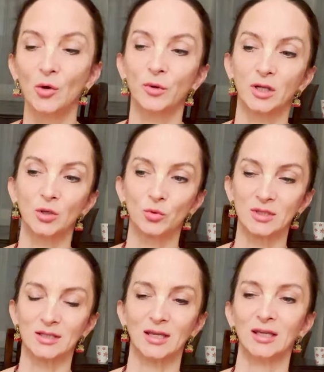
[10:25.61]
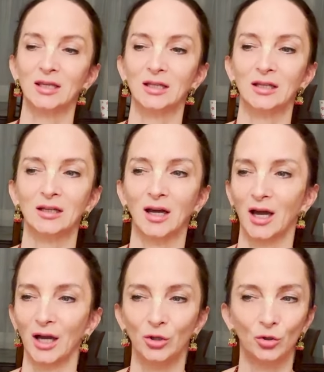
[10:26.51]
but he was saying in,
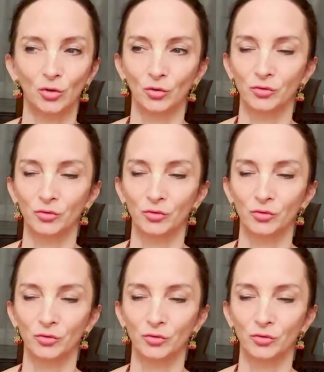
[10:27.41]
I don't know